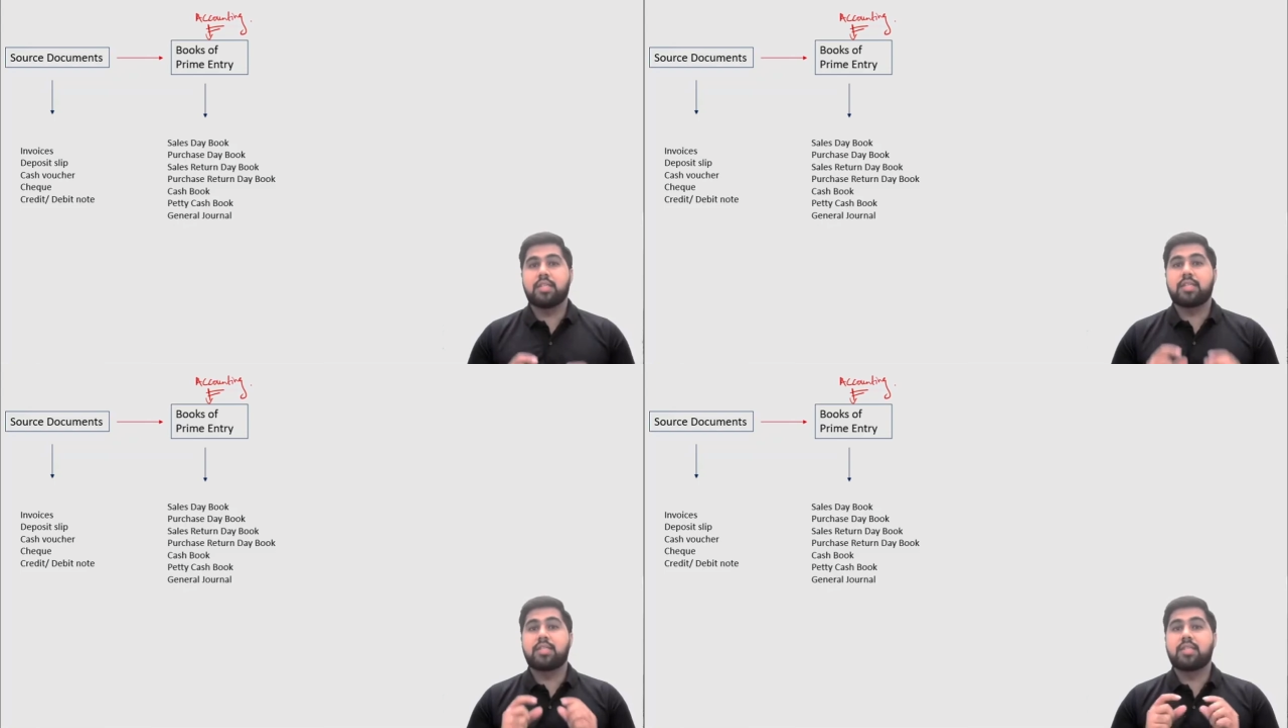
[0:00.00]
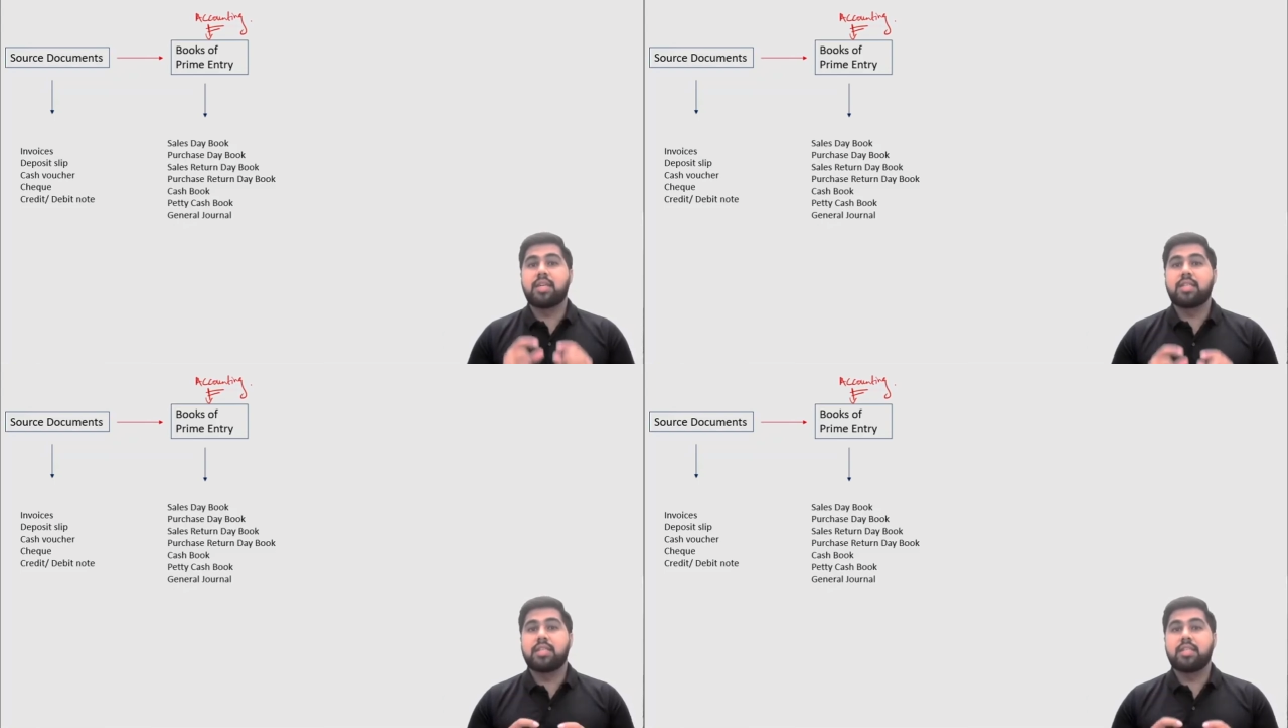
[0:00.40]
a
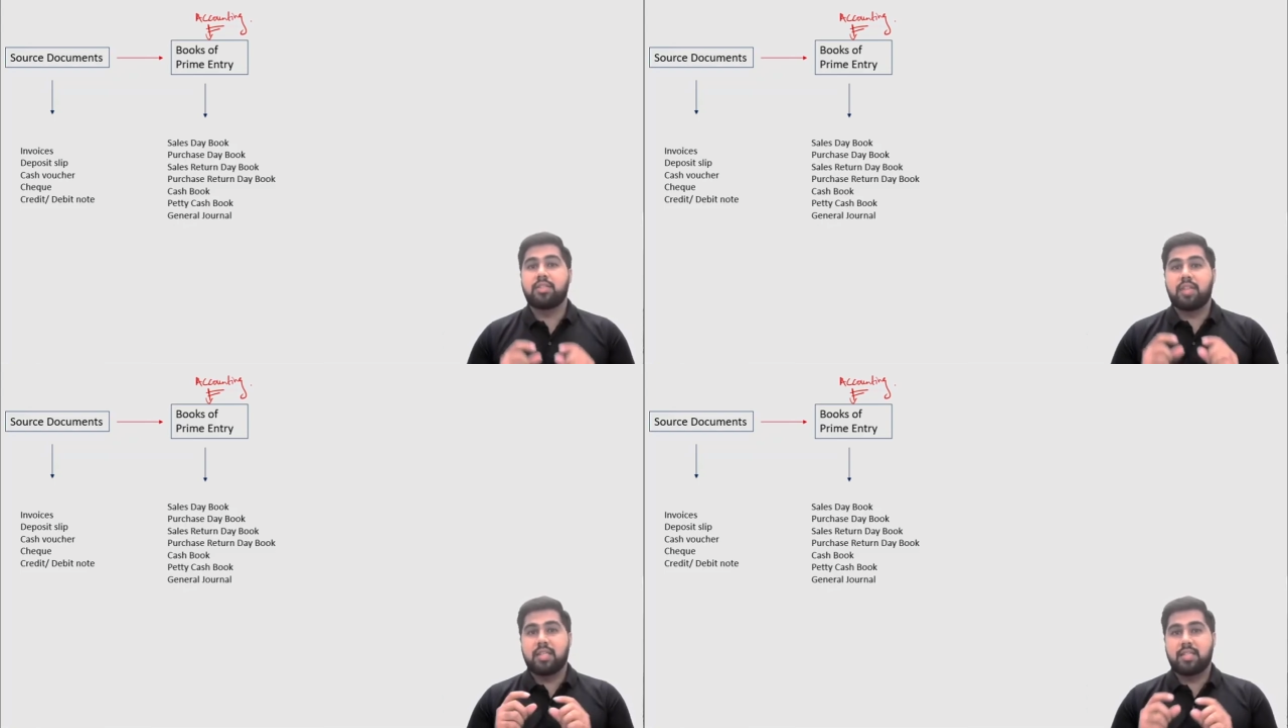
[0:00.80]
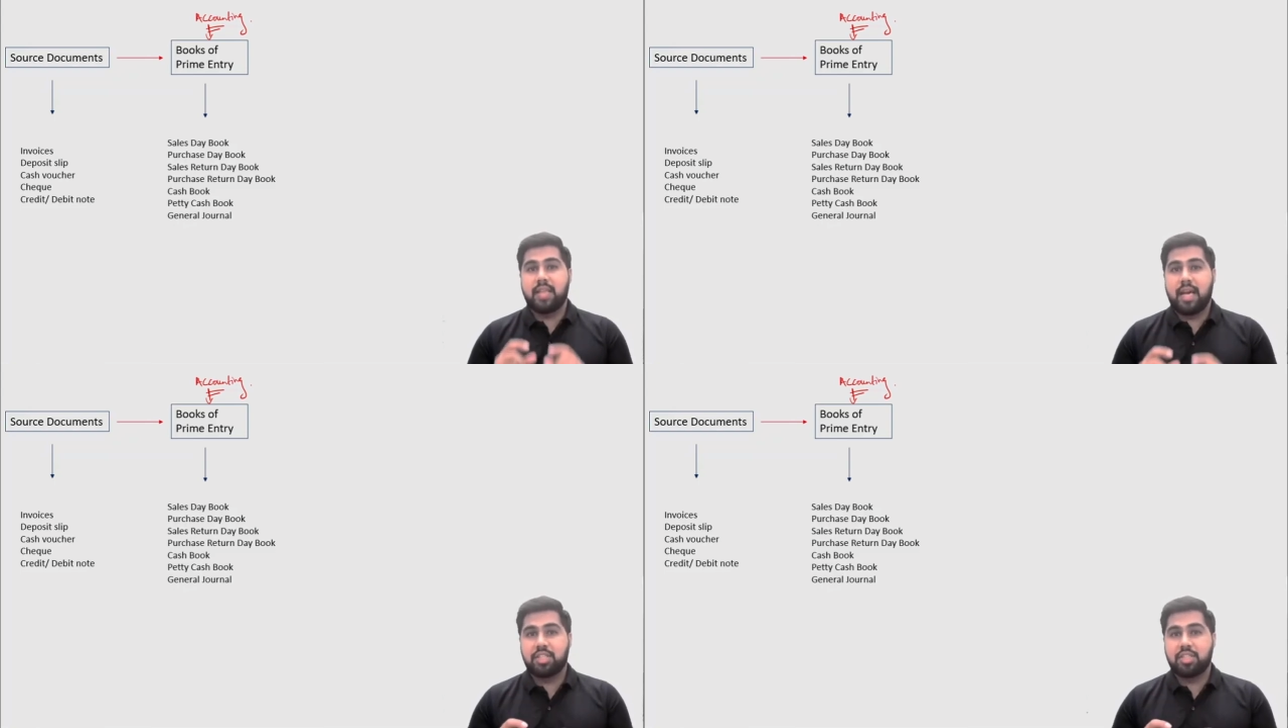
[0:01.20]
certain
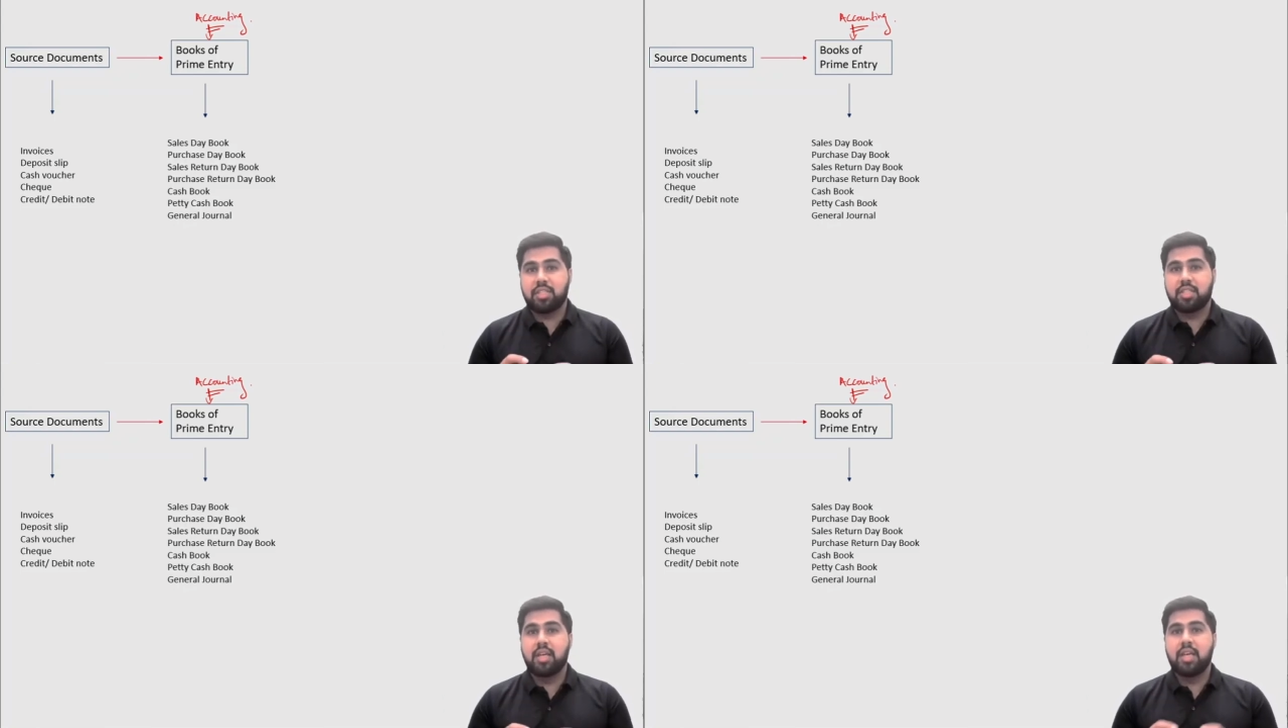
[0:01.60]
transaction